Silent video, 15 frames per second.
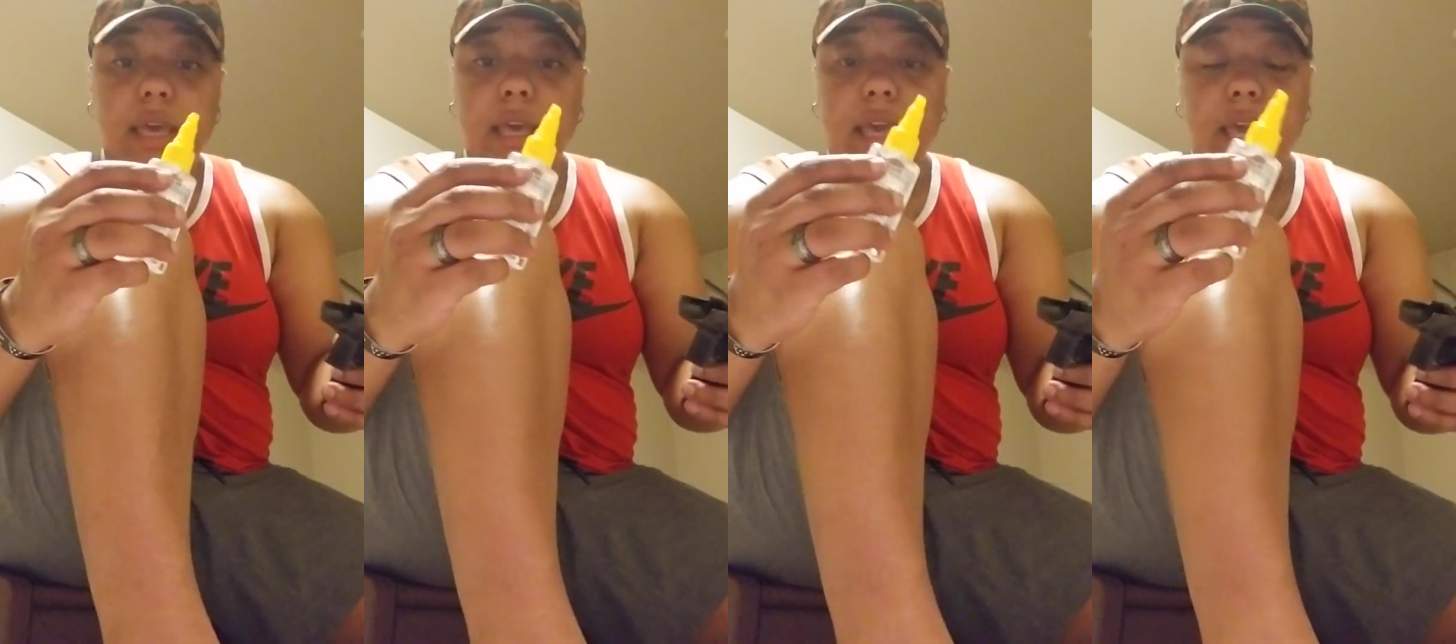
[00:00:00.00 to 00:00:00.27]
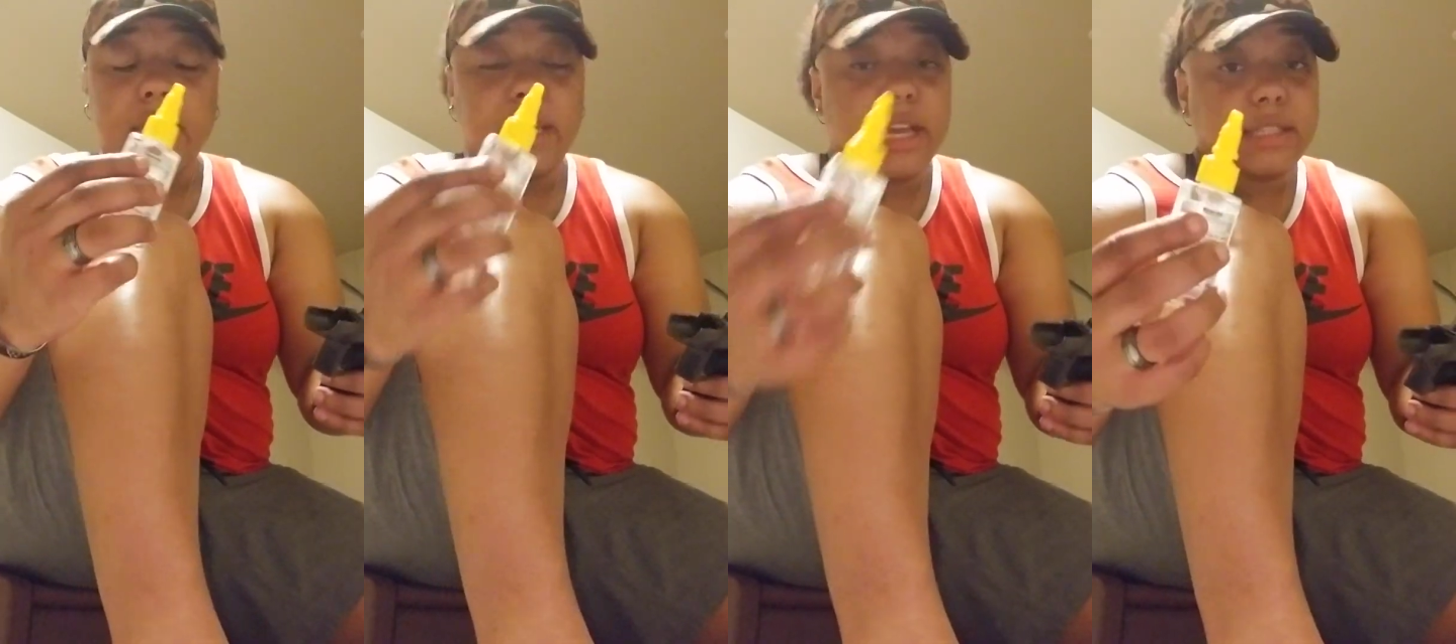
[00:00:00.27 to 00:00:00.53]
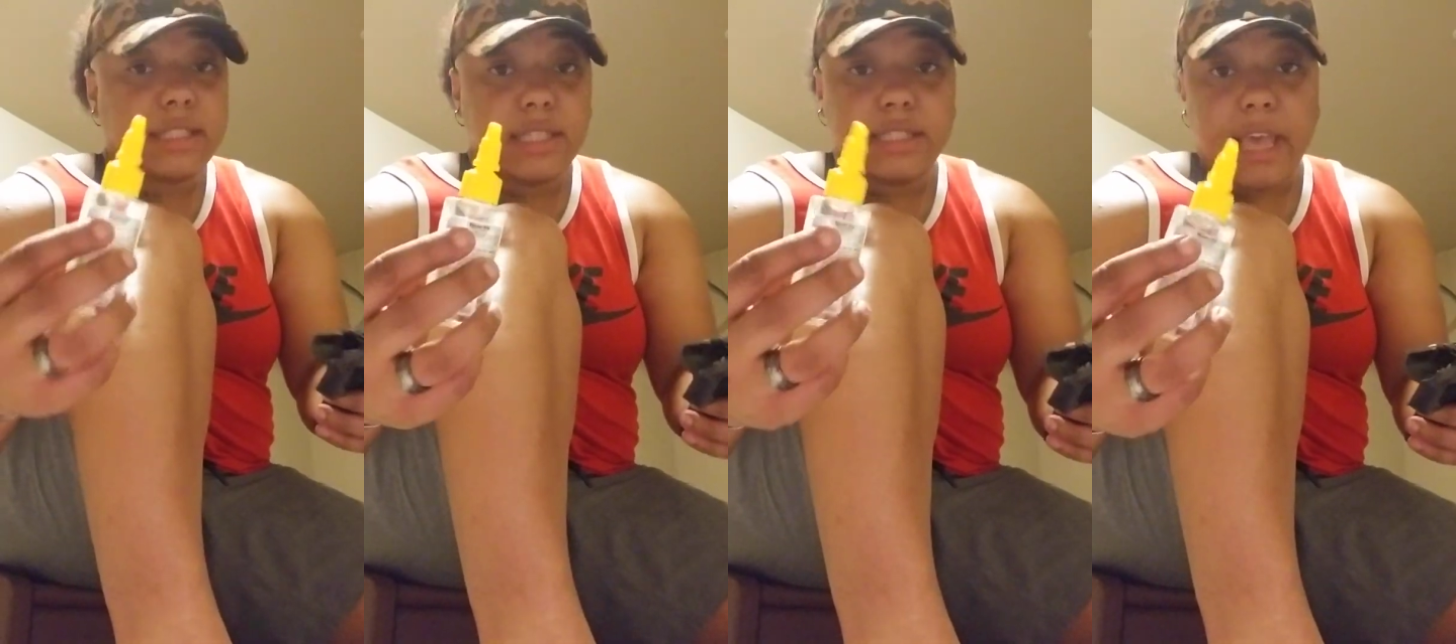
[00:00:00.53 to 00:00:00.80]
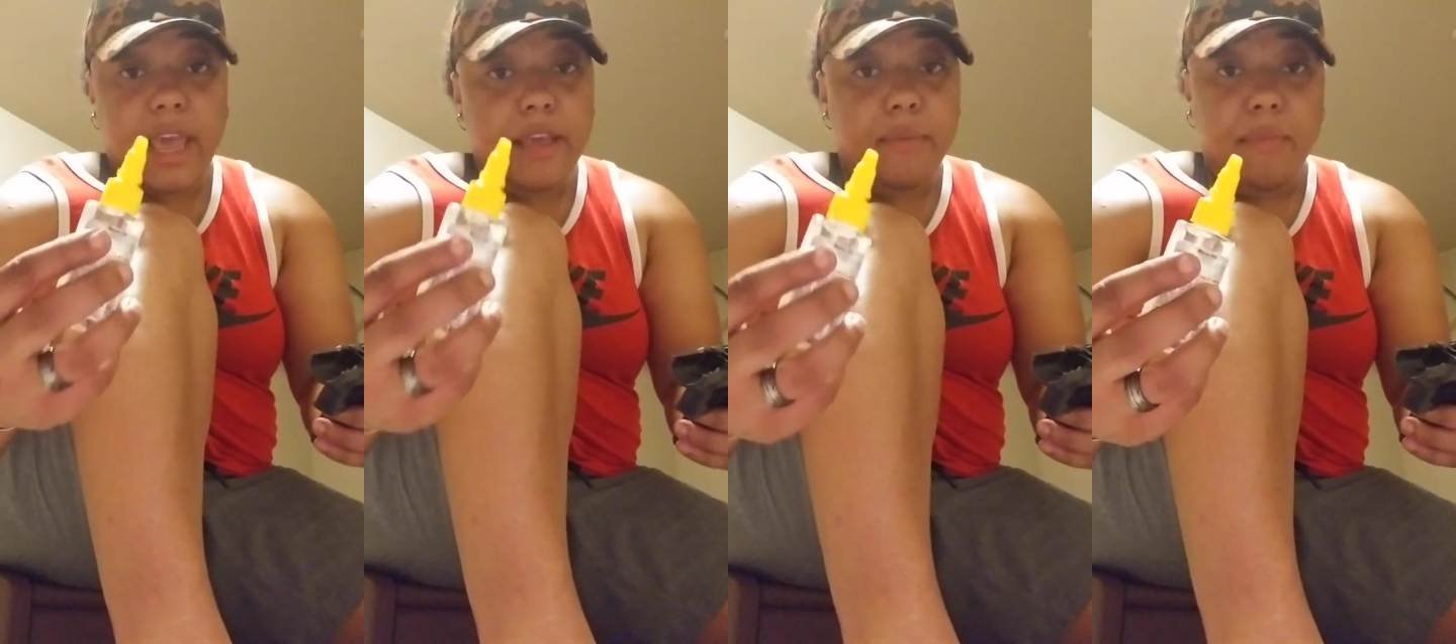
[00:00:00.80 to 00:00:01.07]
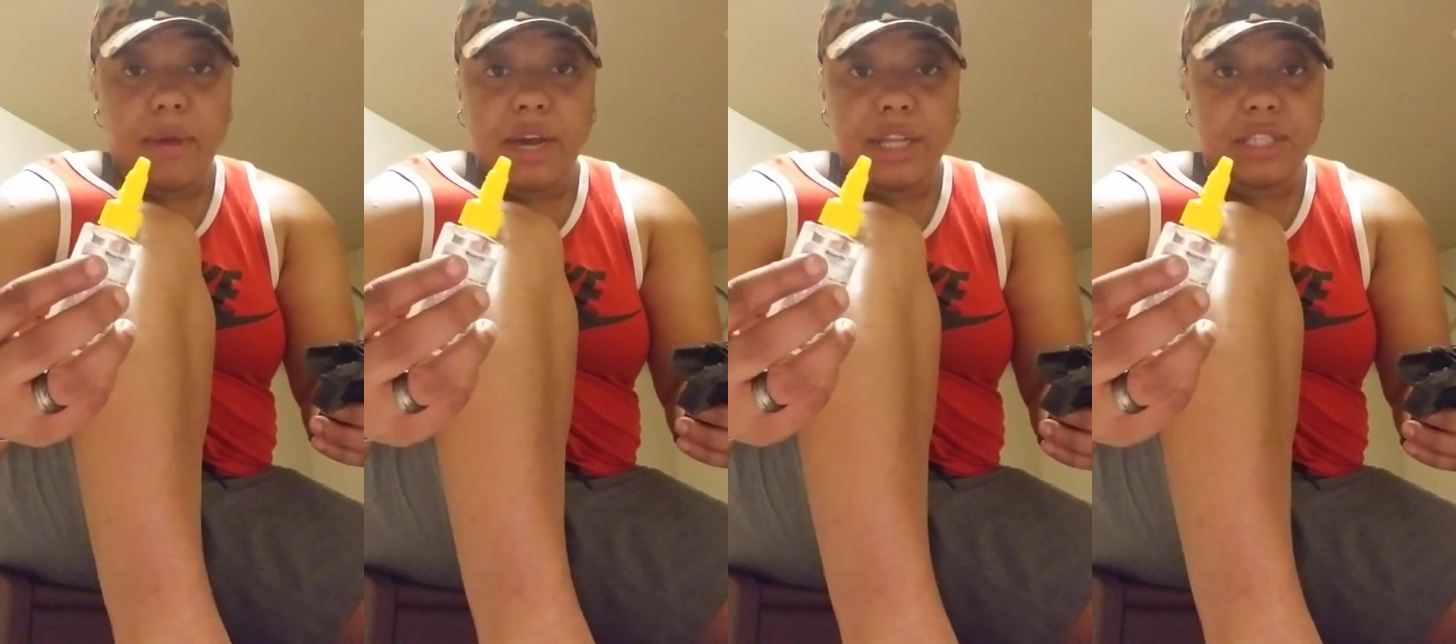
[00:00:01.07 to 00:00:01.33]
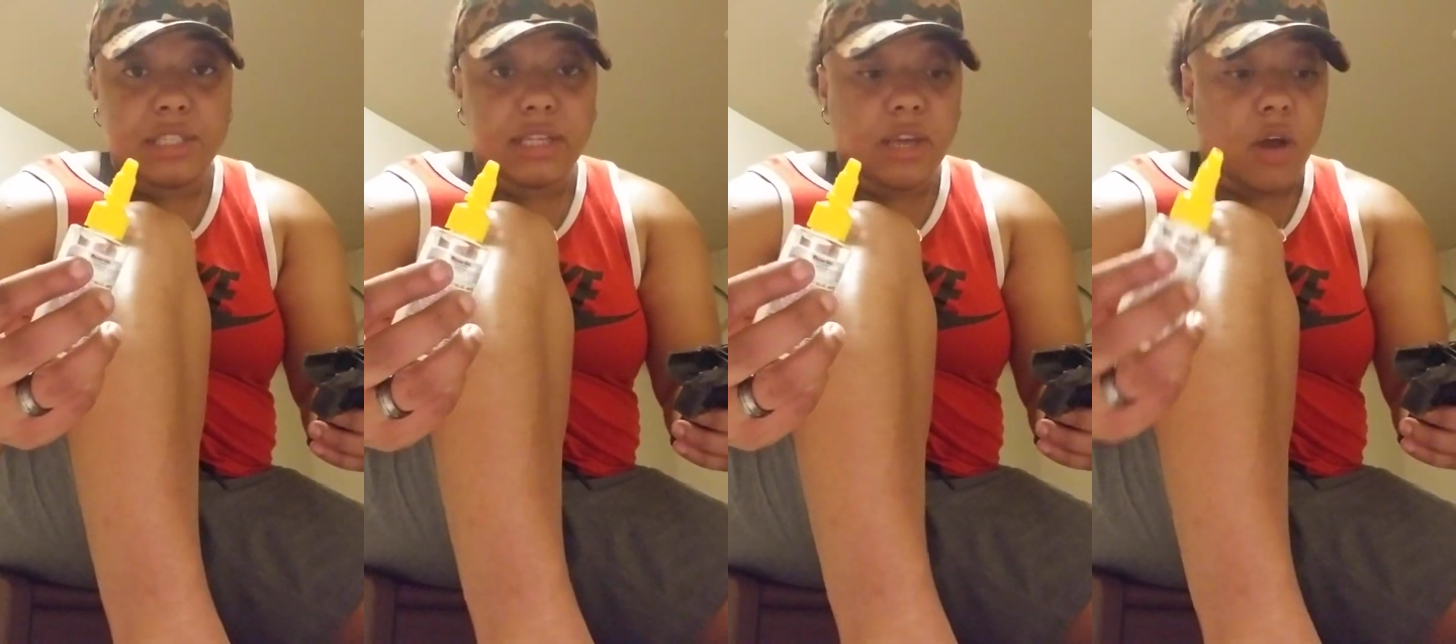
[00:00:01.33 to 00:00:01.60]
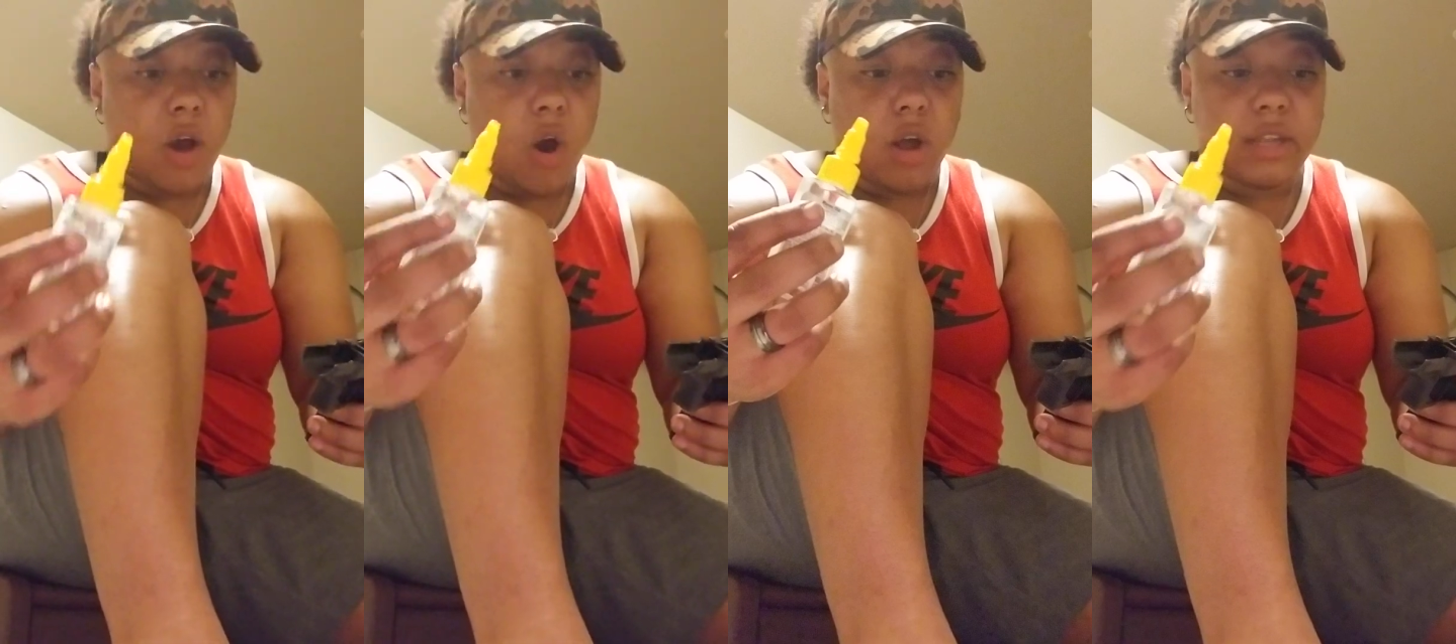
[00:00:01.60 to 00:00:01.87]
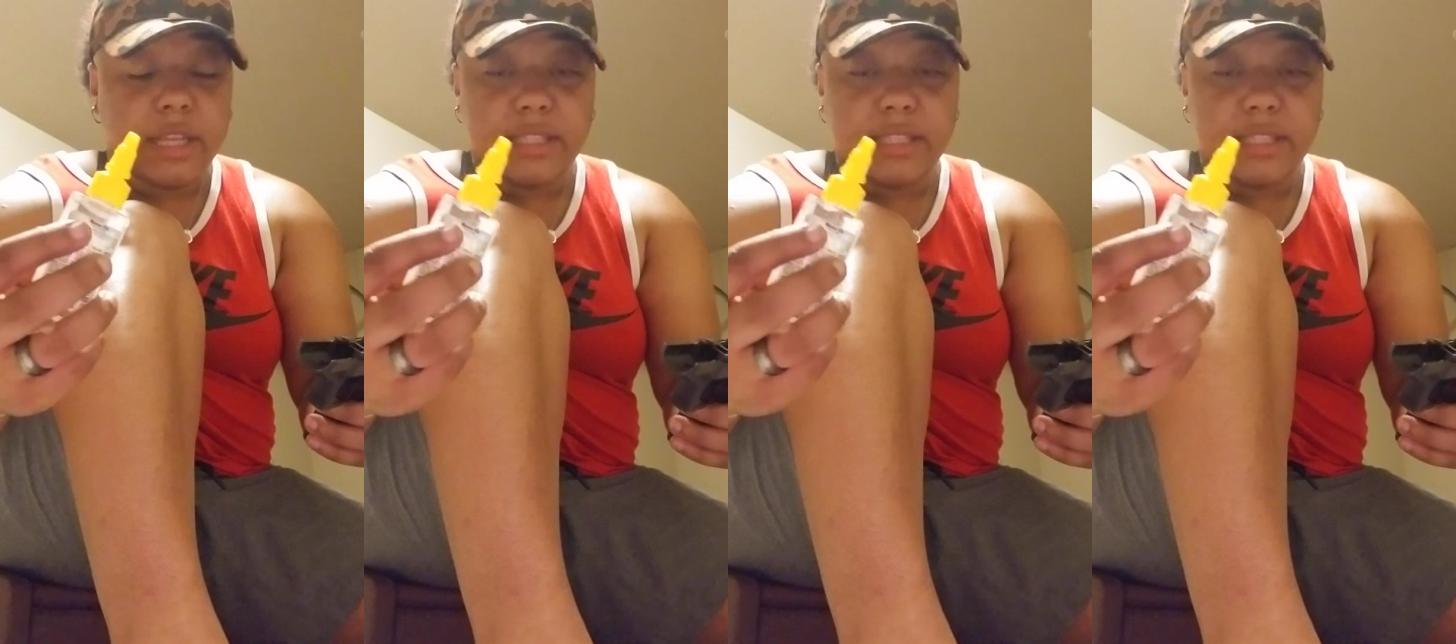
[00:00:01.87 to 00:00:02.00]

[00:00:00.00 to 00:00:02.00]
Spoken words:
it doesn't take much. All